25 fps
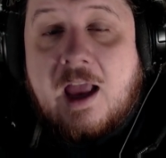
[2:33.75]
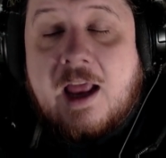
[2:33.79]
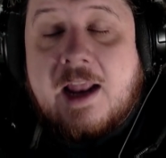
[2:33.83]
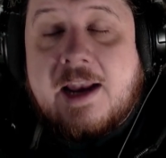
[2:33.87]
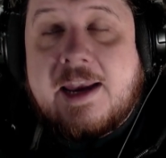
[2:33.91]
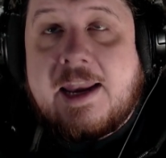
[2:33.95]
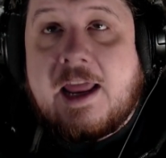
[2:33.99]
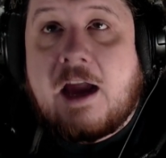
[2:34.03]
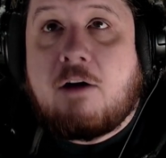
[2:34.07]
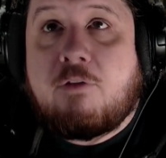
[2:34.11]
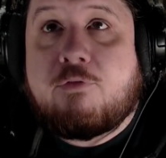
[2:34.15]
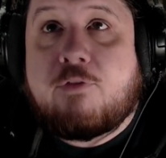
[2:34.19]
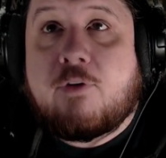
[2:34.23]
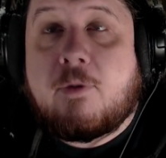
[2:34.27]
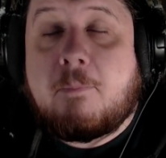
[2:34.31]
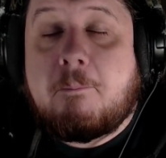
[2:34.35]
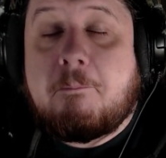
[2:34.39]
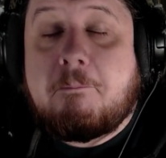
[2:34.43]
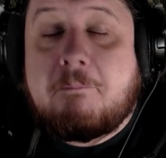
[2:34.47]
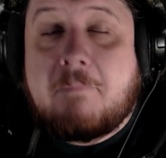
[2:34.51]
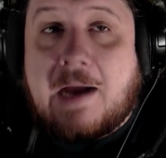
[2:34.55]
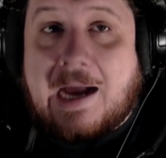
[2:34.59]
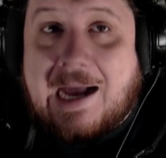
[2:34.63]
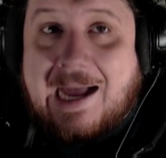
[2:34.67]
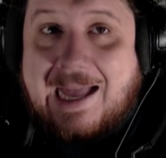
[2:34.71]
Now, from
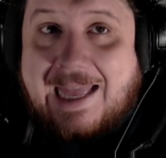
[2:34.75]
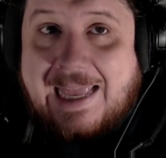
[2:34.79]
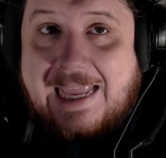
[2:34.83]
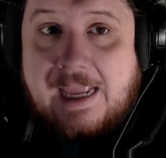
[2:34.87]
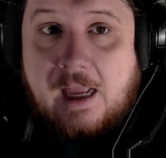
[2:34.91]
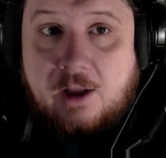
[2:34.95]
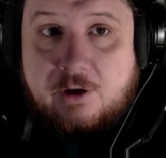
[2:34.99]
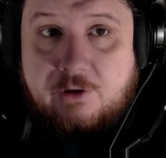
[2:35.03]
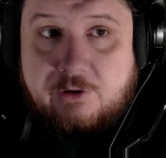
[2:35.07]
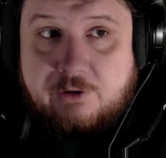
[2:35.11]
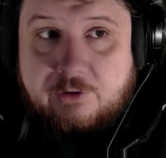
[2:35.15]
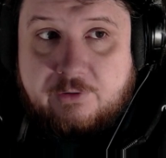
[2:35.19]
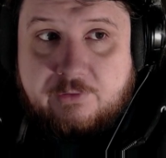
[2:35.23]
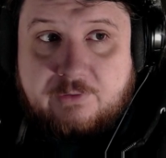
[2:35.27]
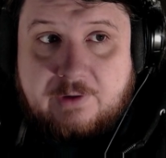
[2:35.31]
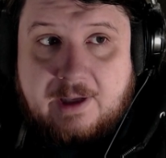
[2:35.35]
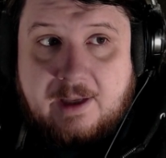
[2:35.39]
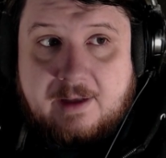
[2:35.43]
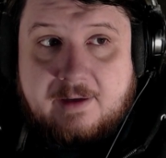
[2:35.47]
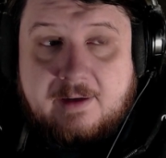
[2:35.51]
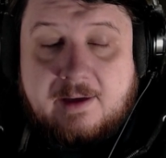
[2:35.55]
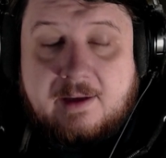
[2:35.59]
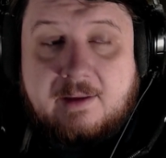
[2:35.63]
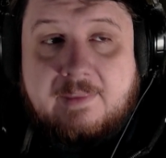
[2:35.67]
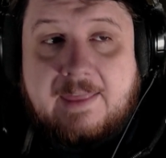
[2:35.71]
my
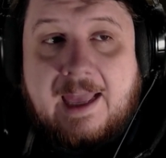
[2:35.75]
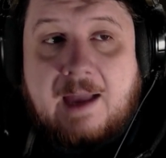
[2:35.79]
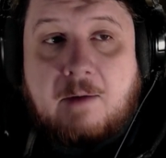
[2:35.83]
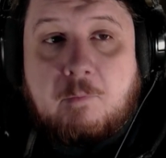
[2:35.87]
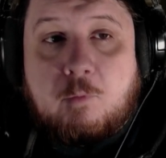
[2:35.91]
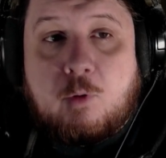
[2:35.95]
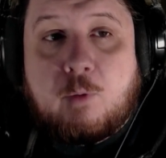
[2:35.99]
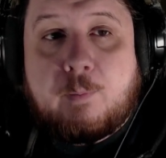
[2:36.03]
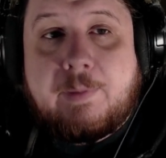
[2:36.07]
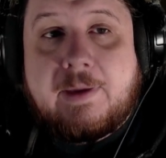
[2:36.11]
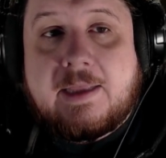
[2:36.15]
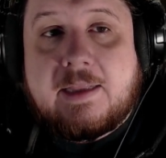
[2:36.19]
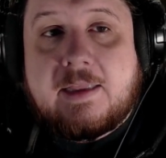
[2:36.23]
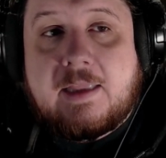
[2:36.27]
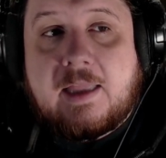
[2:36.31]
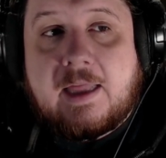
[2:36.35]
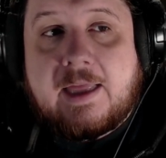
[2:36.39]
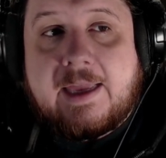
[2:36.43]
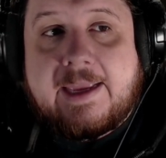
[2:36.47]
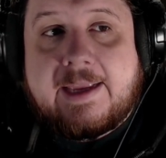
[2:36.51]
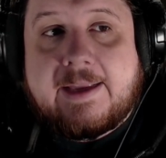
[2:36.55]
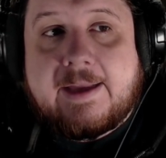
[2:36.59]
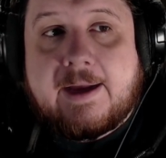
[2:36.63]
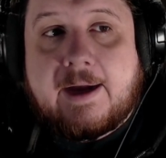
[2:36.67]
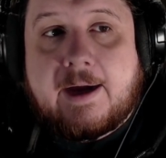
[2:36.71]
understanding, that will be
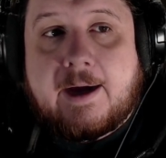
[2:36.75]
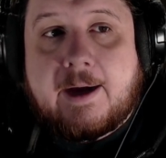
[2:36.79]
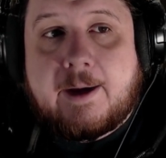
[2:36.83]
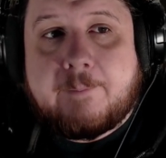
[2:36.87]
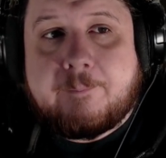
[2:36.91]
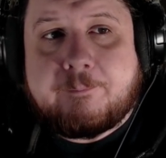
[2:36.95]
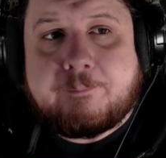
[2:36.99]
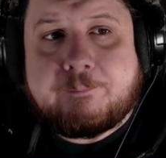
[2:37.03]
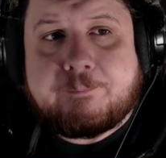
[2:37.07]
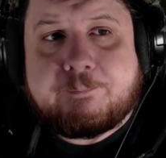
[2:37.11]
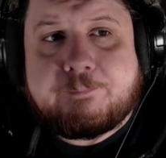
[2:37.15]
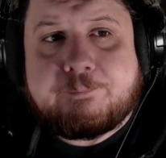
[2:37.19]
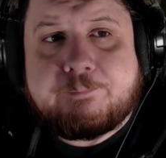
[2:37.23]
like, am